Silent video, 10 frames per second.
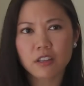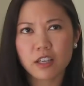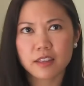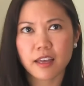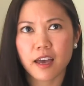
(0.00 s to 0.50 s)

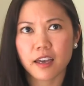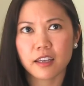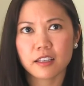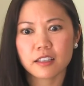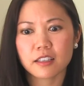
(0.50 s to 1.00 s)
thought
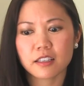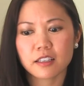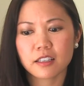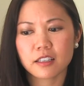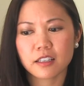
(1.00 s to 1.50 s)
that
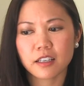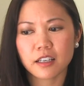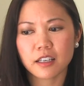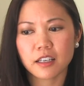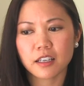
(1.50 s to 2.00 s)

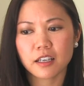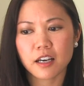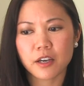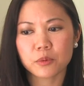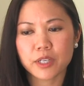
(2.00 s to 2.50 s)

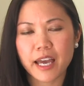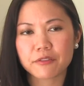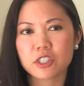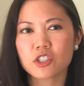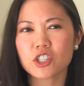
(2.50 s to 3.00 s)
I would
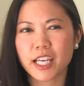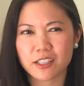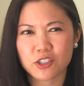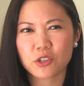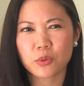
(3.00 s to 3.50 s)
have to
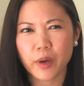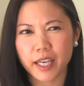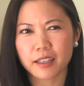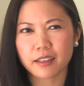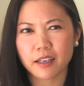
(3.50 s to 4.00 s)
change the
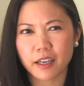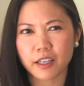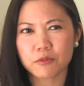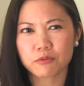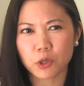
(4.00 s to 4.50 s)
way that
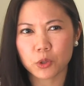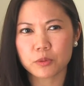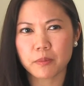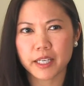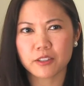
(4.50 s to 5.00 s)
I
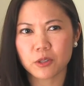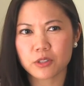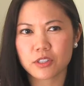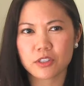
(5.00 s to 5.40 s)
wrote my notes.